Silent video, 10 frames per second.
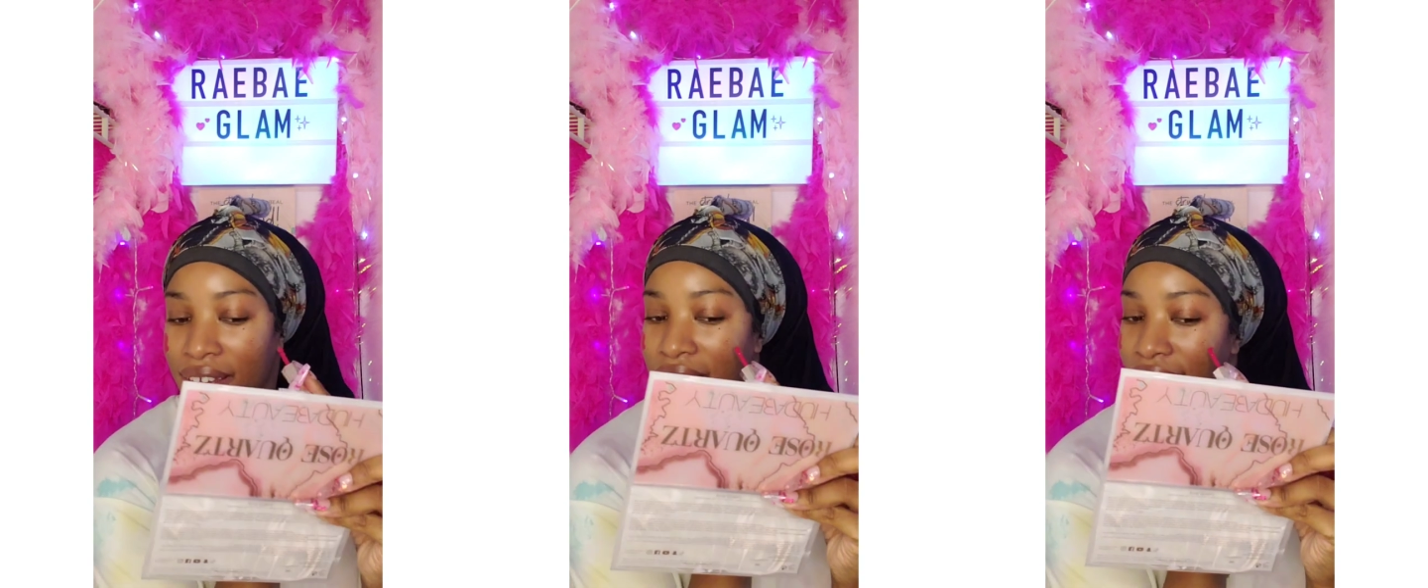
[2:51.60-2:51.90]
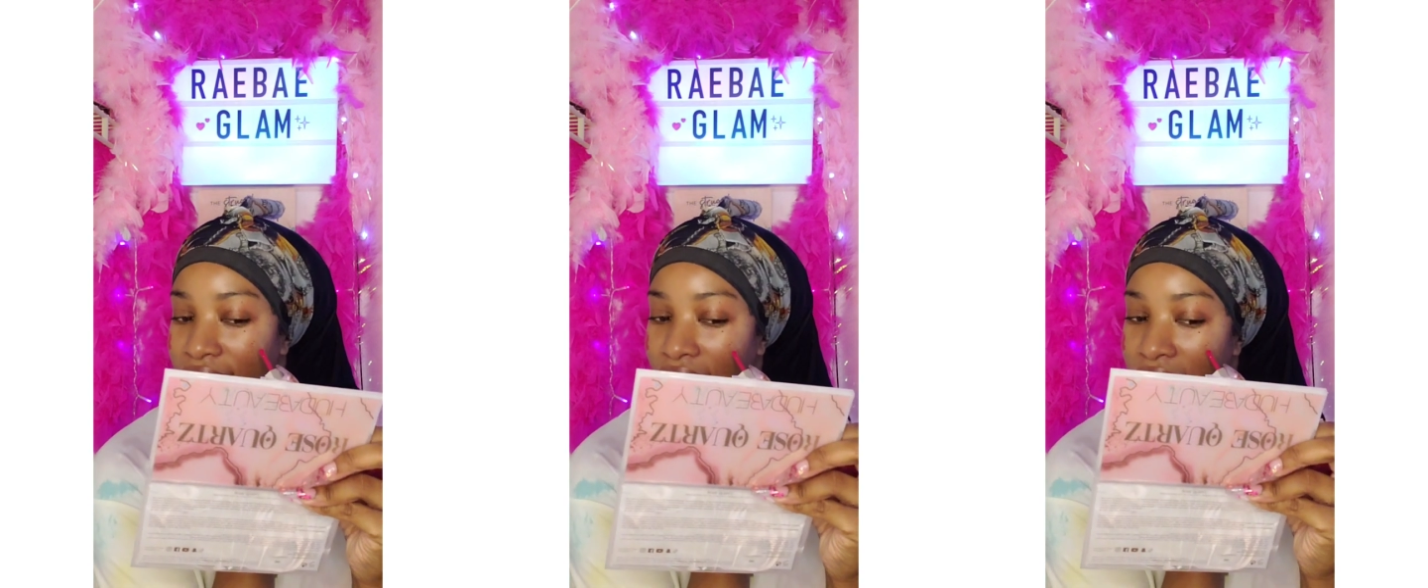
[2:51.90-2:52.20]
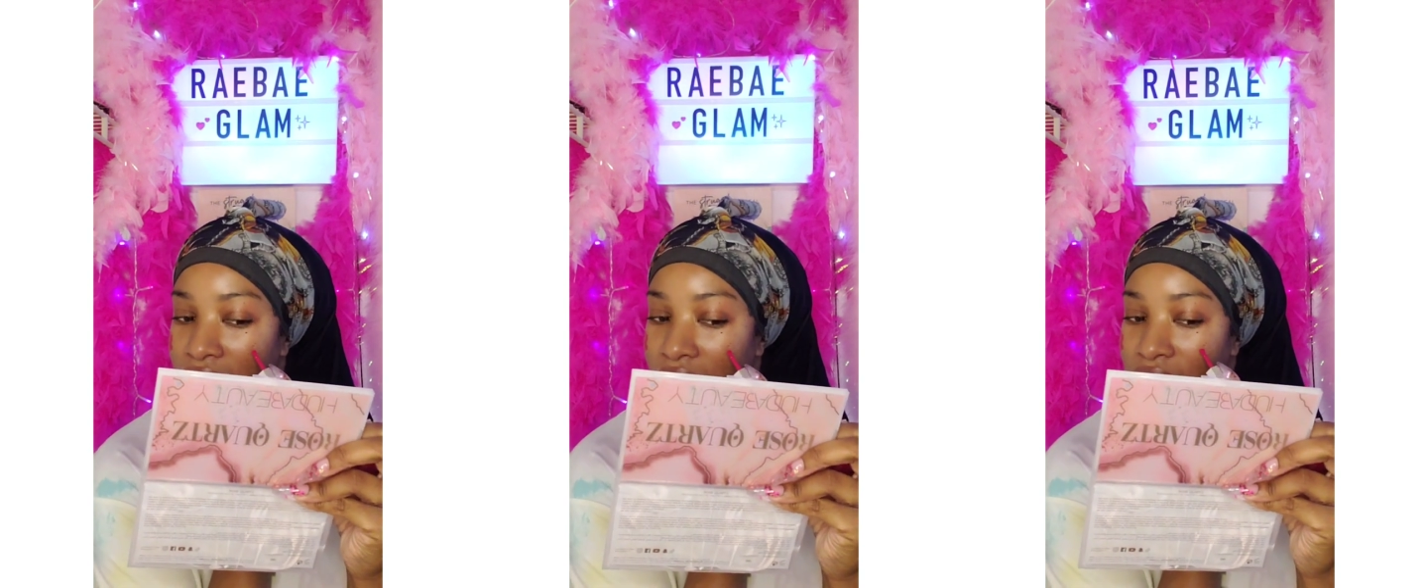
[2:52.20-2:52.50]

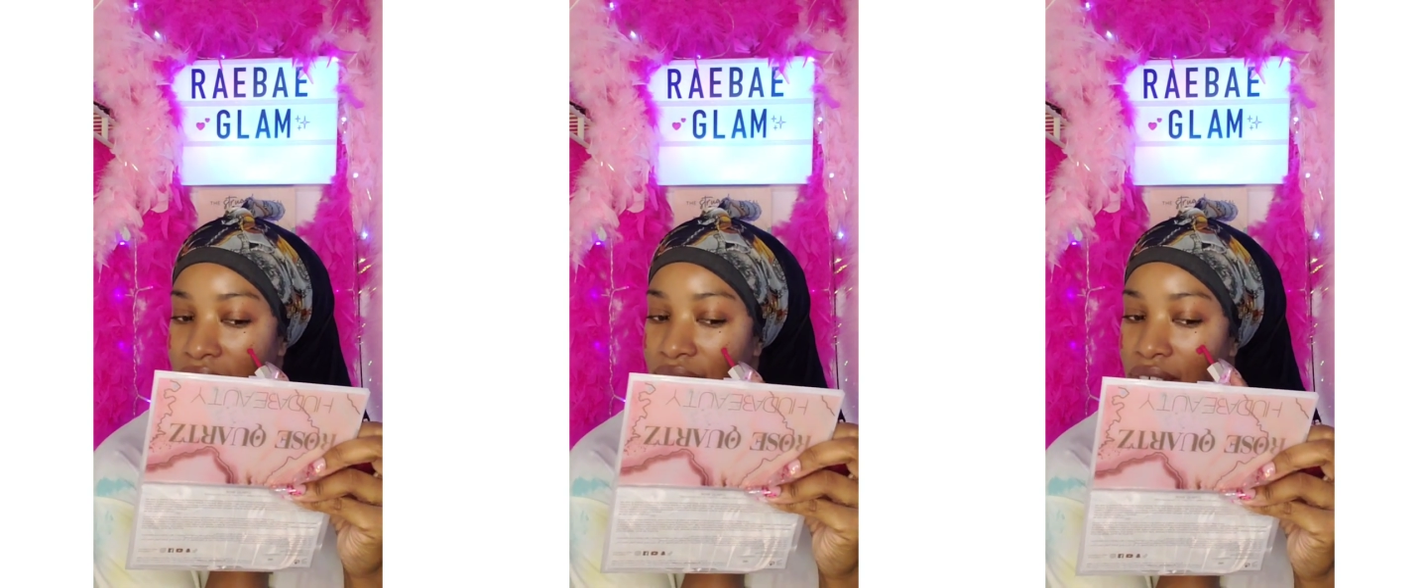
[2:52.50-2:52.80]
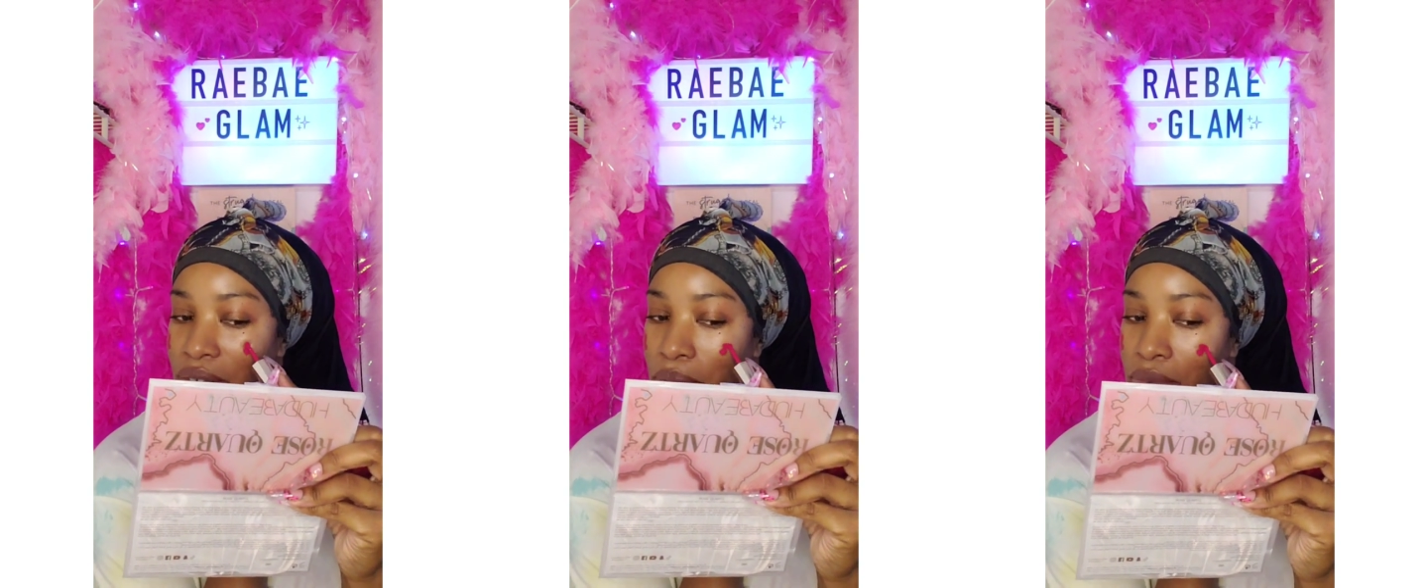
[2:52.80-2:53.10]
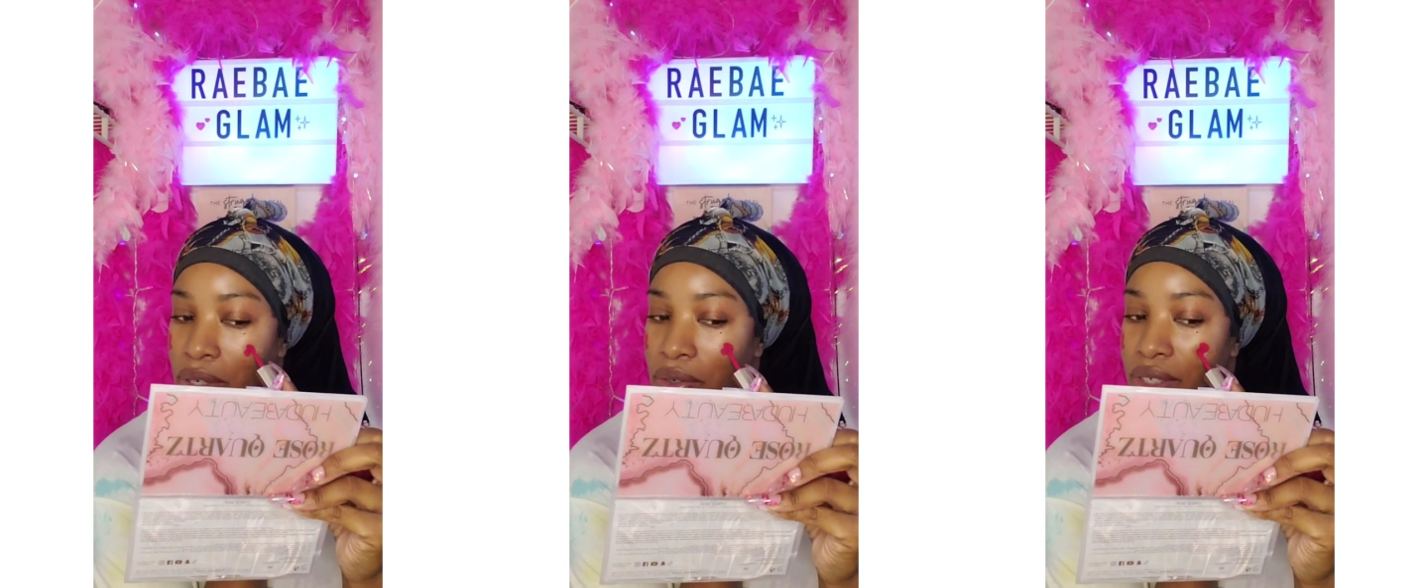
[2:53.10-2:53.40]
90s
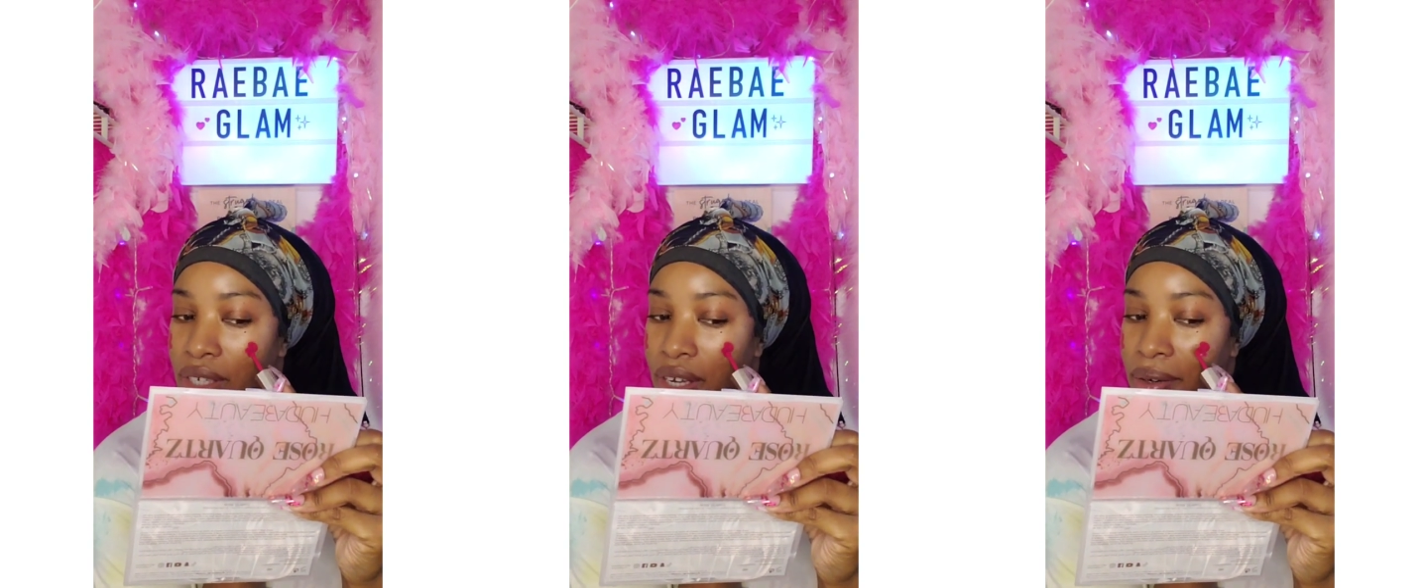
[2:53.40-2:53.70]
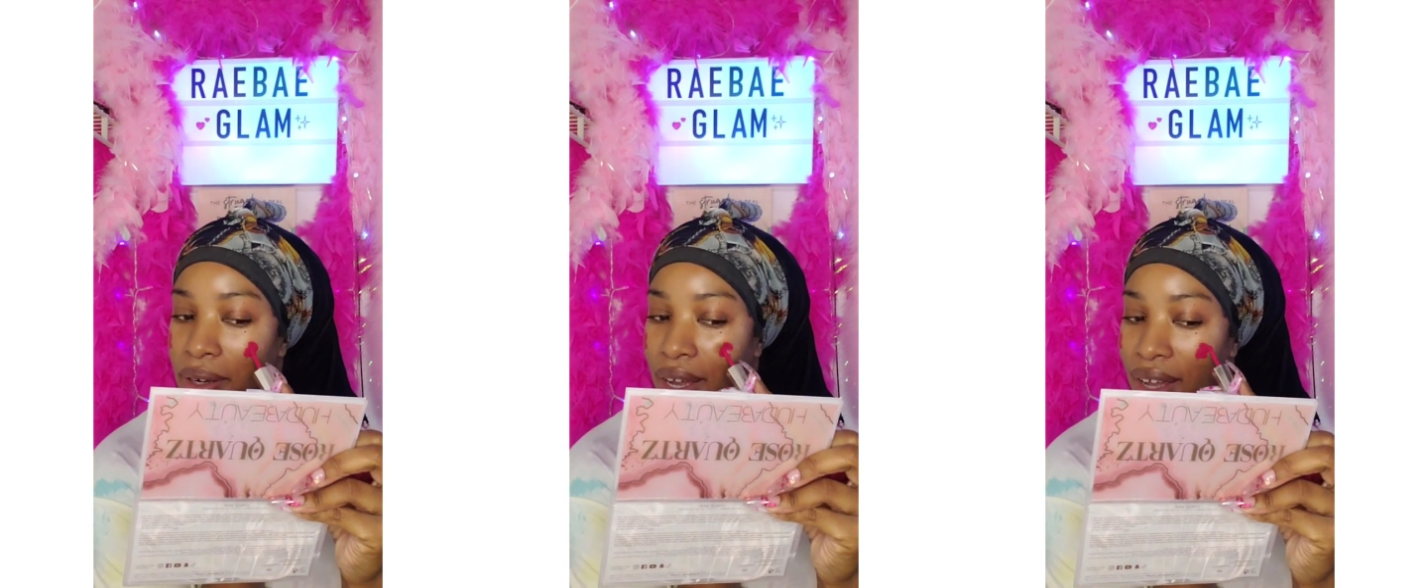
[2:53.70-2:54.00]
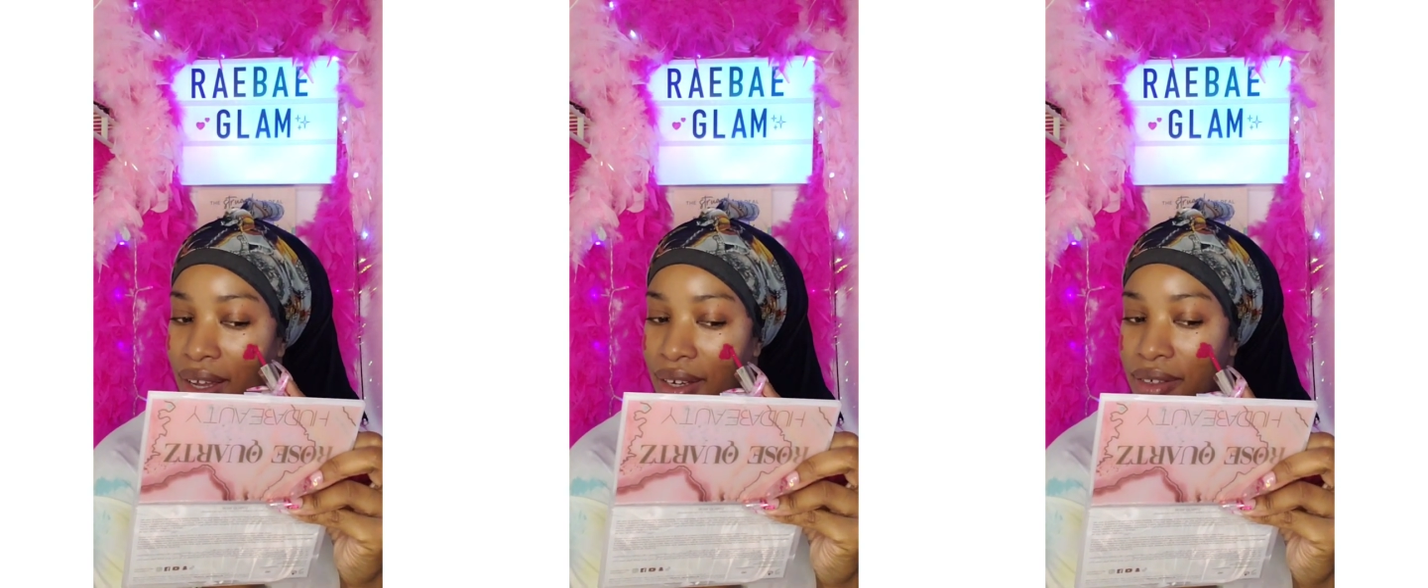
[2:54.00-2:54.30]
music.
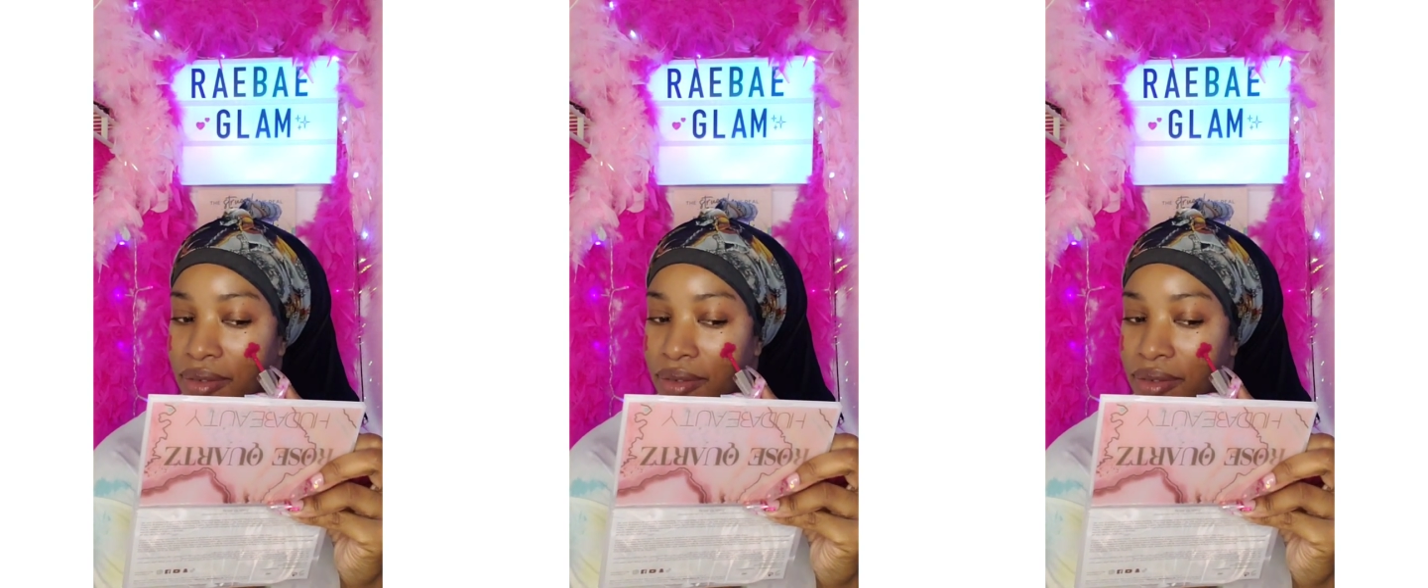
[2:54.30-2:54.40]
Okay.